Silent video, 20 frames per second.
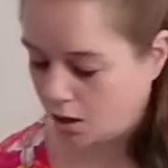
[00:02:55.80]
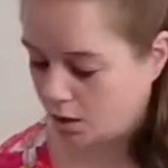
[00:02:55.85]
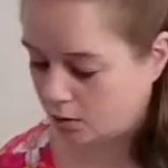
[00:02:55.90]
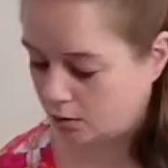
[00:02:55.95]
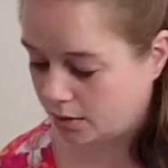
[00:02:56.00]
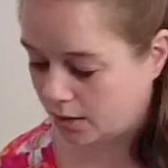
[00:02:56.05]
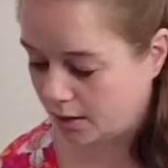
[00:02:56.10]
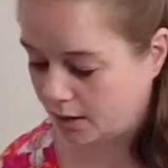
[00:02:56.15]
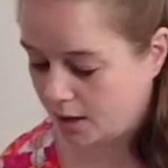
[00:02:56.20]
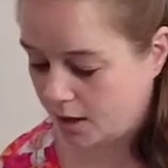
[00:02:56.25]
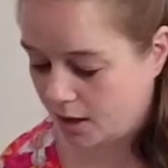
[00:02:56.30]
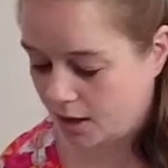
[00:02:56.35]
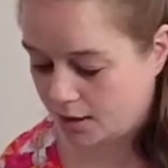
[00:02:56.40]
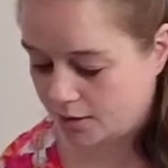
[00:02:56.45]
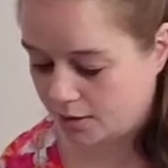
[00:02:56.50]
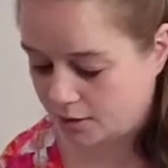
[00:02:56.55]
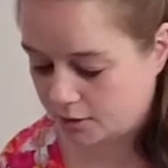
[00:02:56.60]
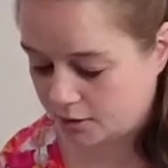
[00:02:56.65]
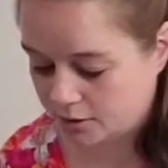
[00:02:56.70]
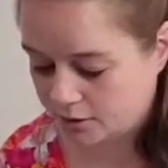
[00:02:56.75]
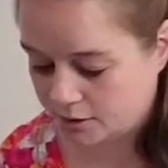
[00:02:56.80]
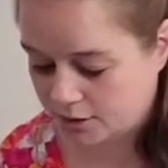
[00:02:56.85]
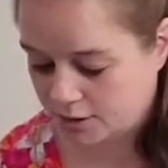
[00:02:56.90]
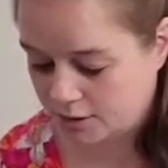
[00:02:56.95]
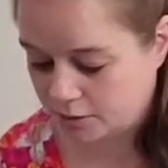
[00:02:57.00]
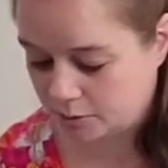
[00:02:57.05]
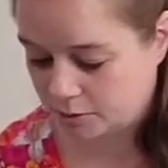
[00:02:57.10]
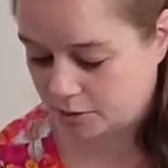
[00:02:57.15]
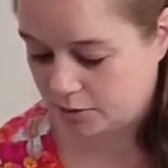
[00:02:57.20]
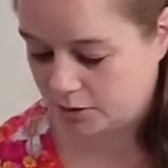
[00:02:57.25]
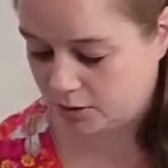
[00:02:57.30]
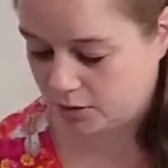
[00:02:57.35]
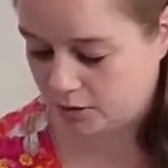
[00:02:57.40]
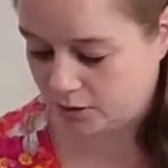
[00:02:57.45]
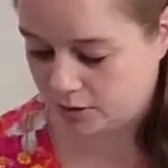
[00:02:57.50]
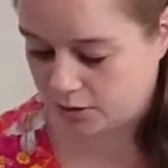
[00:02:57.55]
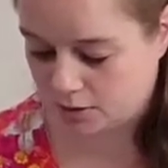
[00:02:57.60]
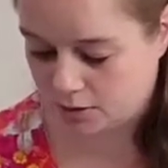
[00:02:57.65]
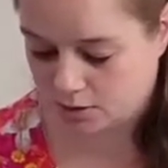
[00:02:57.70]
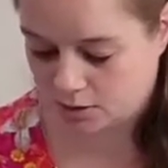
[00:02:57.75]
Okay, another tip
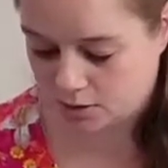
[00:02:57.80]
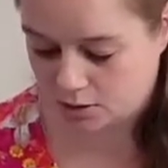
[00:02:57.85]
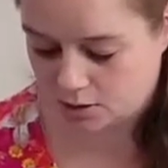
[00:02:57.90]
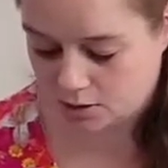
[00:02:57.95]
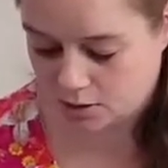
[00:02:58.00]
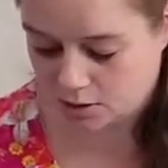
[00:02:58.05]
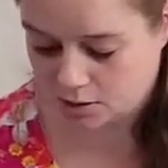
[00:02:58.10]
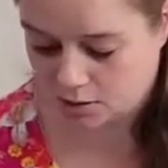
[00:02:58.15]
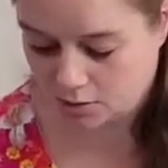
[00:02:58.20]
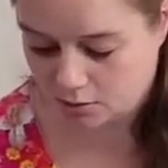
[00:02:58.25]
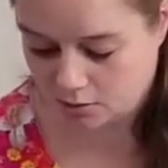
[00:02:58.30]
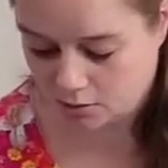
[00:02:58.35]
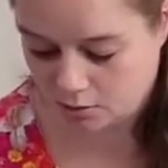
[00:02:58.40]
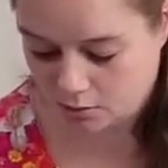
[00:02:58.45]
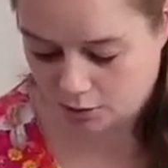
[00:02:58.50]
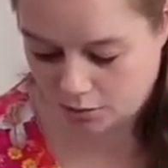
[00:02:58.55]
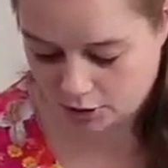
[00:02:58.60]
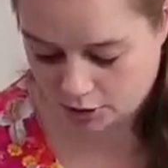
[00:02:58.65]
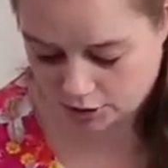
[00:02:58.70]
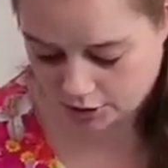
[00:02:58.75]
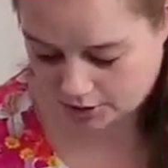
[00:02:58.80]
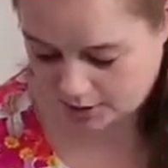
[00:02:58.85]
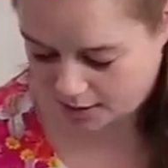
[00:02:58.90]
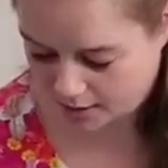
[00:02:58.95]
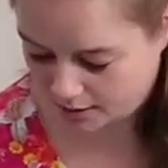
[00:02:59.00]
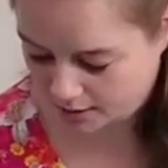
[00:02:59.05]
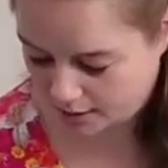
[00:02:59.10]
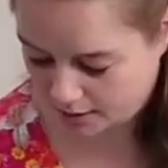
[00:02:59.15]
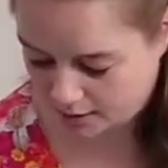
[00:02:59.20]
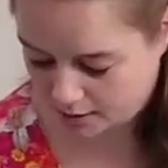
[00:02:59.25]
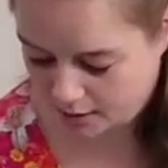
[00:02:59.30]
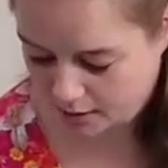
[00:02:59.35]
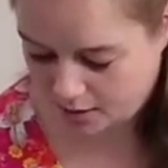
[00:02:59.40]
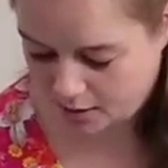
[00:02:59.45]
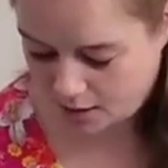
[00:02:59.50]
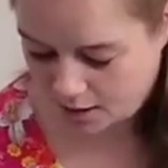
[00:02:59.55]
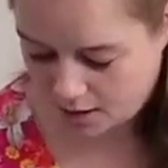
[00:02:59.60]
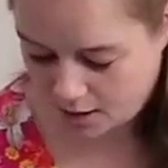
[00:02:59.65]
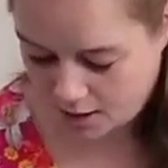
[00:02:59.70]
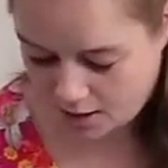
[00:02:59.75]
is when you're cutting
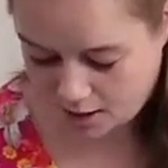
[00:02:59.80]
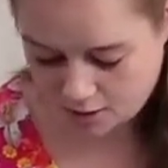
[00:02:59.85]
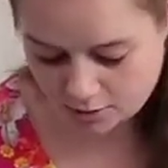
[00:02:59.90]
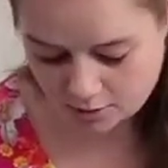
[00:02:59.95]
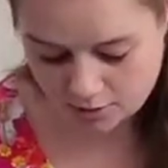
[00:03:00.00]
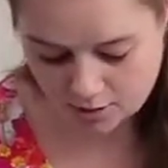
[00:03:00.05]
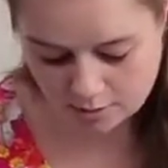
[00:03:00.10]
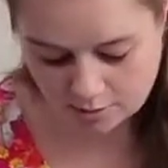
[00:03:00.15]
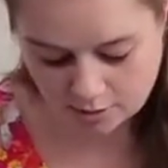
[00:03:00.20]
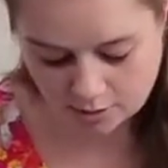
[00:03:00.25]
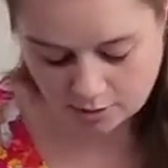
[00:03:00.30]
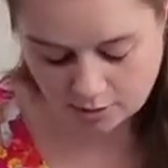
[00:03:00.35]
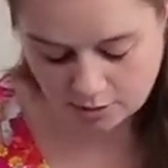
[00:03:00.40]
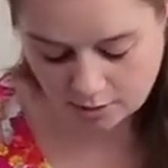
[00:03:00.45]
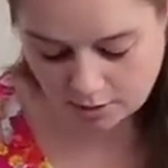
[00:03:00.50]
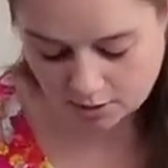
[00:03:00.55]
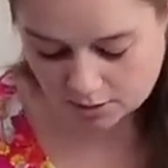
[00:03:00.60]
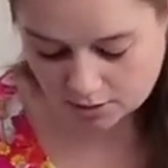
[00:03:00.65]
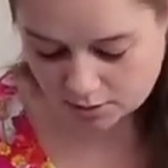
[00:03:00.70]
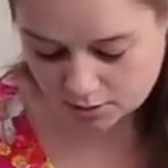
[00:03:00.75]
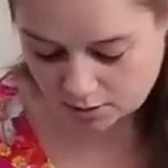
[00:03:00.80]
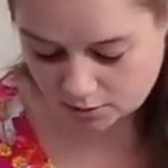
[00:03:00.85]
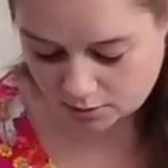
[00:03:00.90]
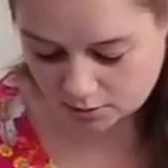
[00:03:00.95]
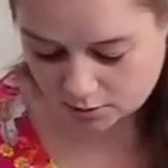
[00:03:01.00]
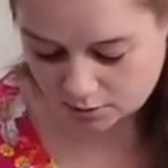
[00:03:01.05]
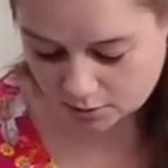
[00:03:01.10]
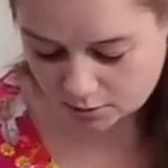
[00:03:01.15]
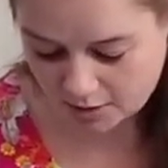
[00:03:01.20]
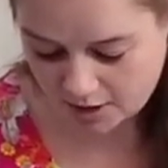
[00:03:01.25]
and you come across those